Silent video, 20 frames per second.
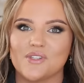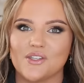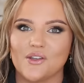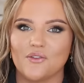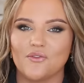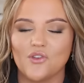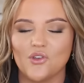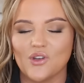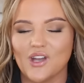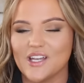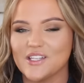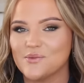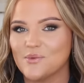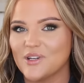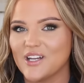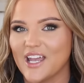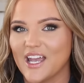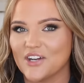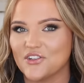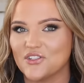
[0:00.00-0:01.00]
So if you guys
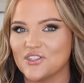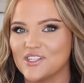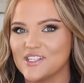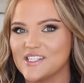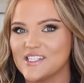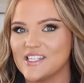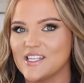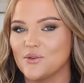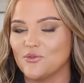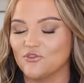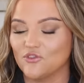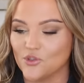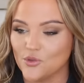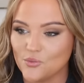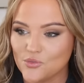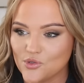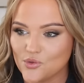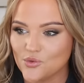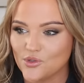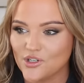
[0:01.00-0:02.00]
want to actually see a
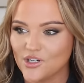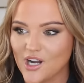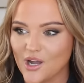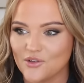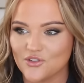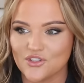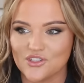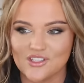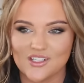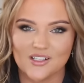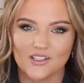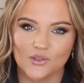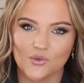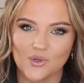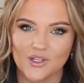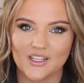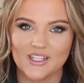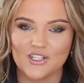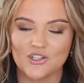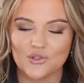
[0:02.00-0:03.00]
room tour, I was just going to
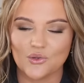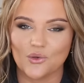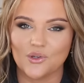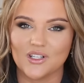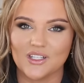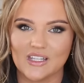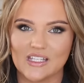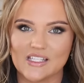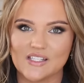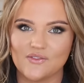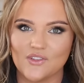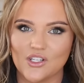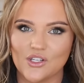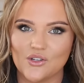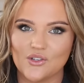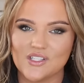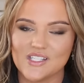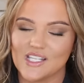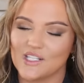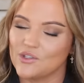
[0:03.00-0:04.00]
quickly show it in this
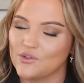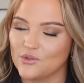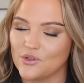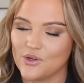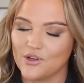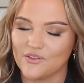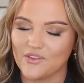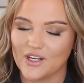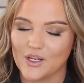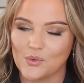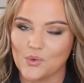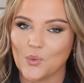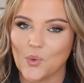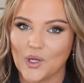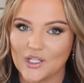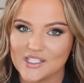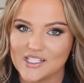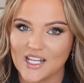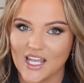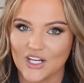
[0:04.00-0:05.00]
video because I don't know if anyone
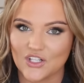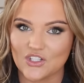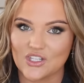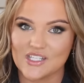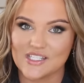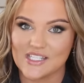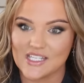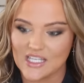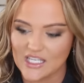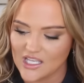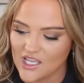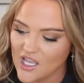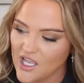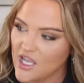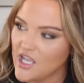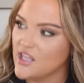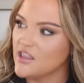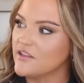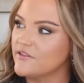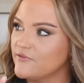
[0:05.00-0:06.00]
wants to actually see
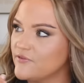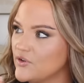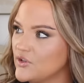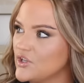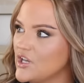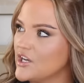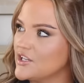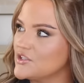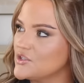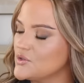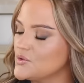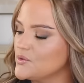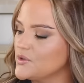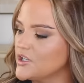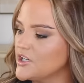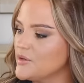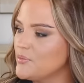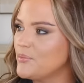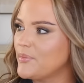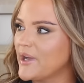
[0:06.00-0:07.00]
the full-on
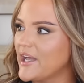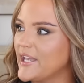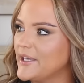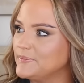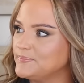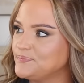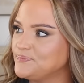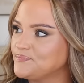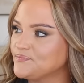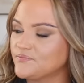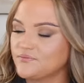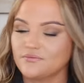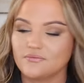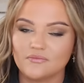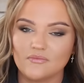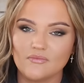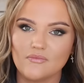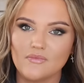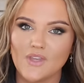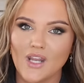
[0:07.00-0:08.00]
tour, but
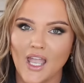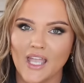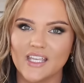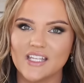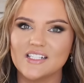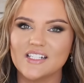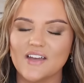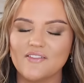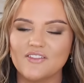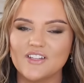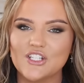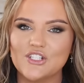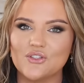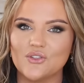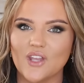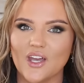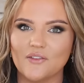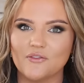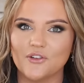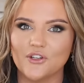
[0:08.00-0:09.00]
I can definitely
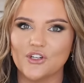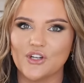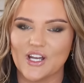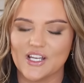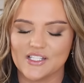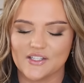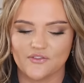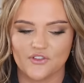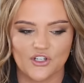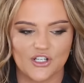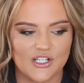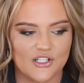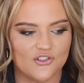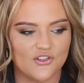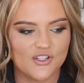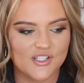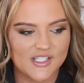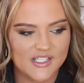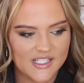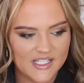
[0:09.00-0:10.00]
do that for you guys if you're
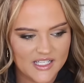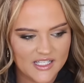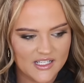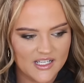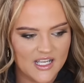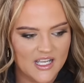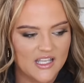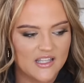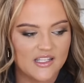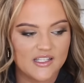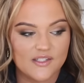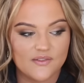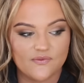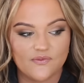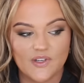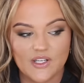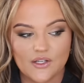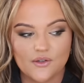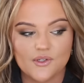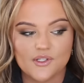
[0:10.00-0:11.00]
interested. This
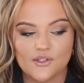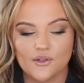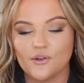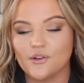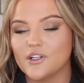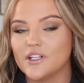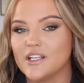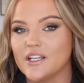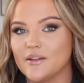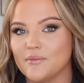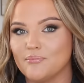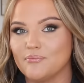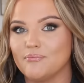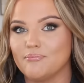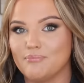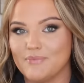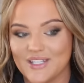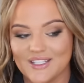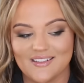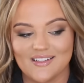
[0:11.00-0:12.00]
video is already a
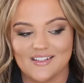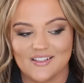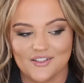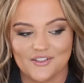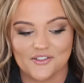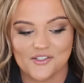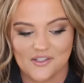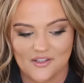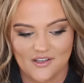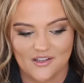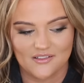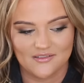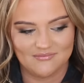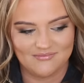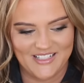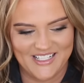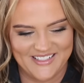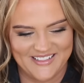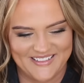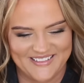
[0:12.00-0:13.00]
million years long.
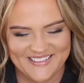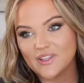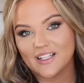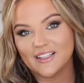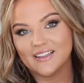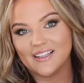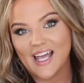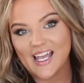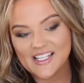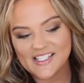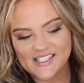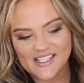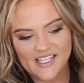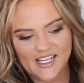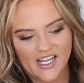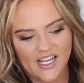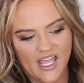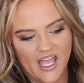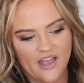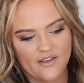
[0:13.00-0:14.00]
The last
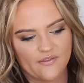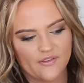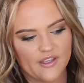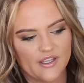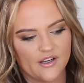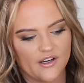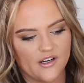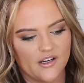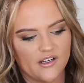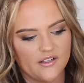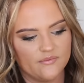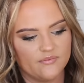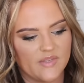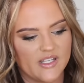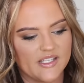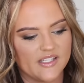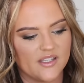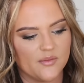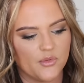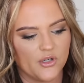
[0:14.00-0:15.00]
thing I have here
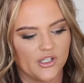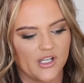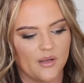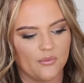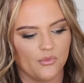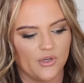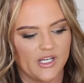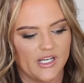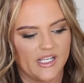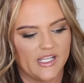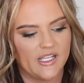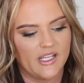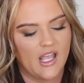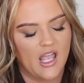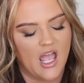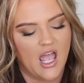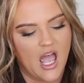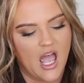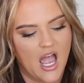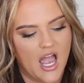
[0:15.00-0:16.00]
is the book I'm reading.
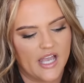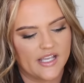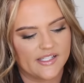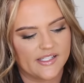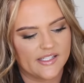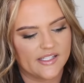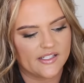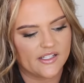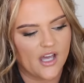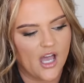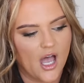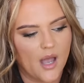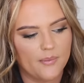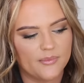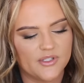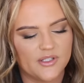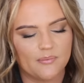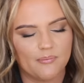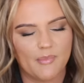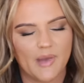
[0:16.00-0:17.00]
I
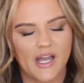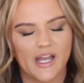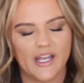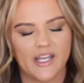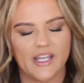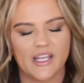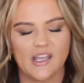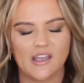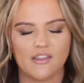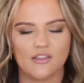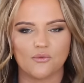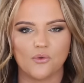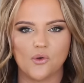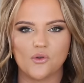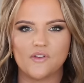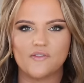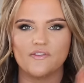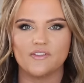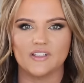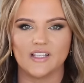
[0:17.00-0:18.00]
stopped my
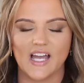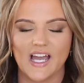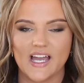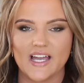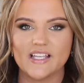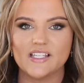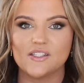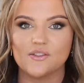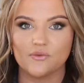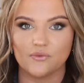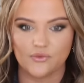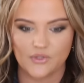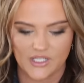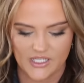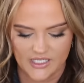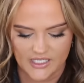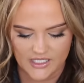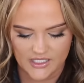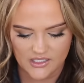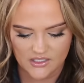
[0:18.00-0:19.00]
Throne of Glass
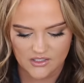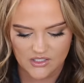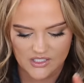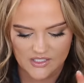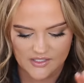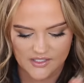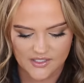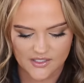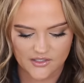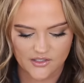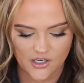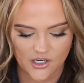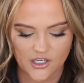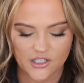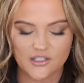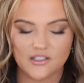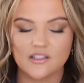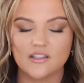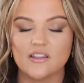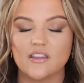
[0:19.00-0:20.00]
reading to
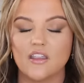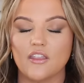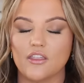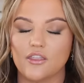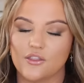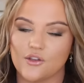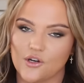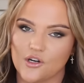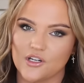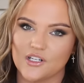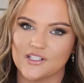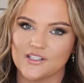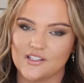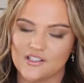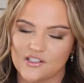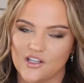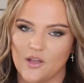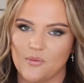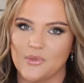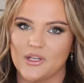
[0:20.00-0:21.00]
start the third
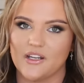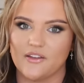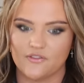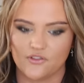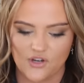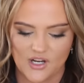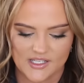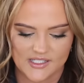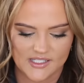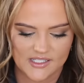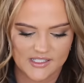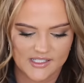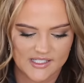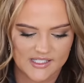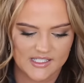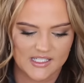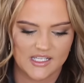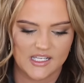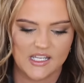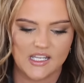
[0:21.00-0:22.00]
installment of Crescent
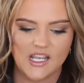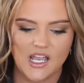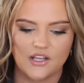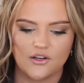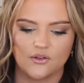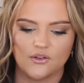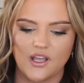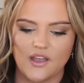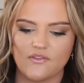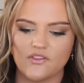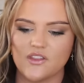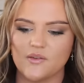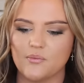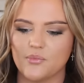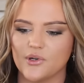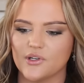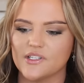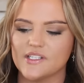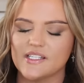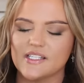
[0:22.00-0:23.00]
City. I don't have the
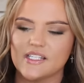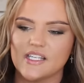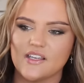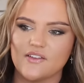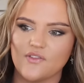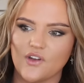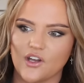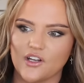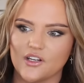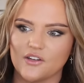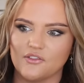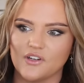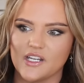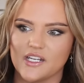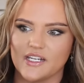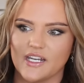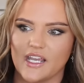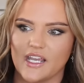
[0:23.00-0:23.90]
book sleeve on it right